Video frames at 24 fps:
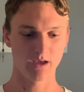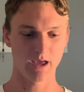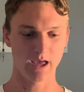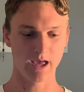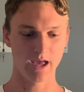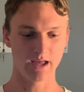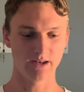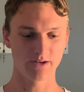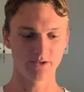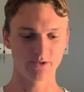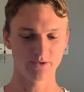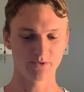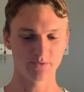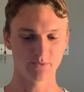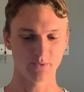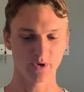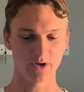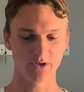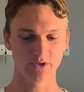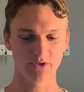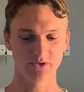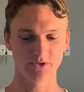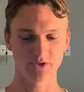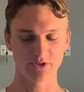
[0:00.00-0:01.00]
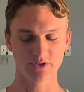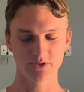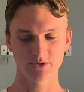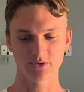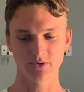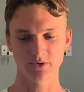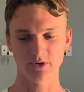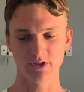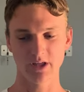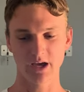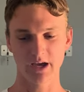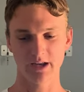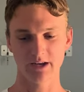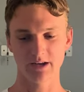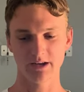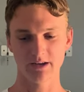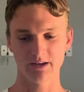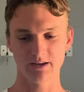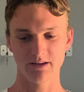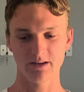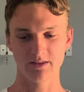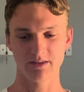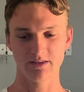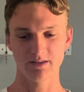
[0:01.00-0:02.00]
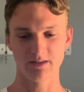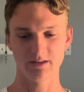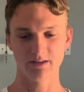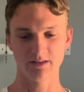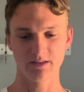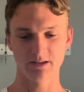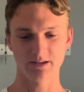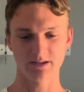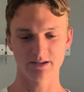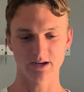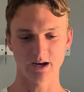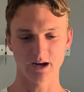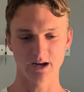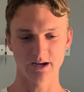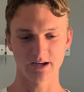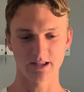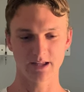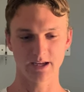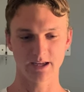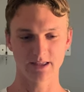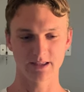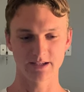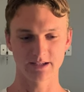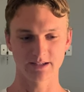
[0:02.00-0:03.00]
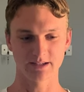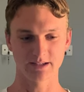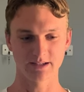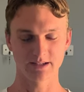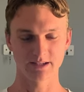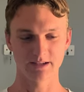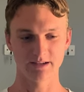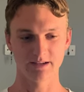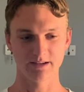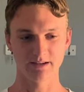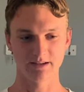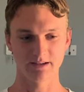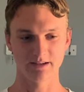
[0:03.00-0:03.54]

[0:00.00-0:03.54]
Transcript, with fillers: And when you just do that, there's kind of like this